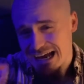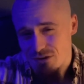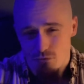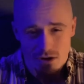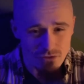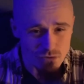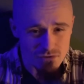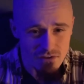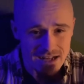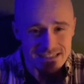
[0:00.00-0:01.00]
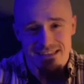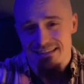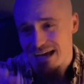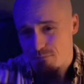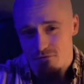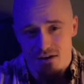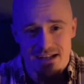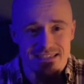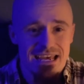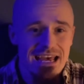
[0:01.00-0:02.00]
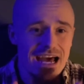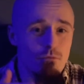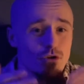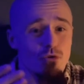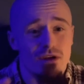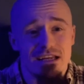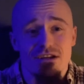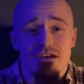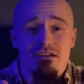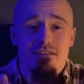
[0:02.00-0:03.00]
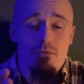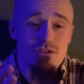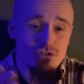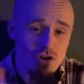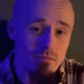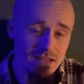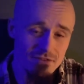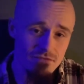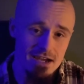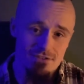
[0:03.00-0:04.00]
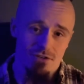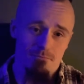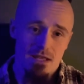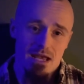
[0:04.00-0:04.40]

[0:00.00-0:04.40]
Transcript: adding around those fats and the type of fats and what you're eating that would determine that factor.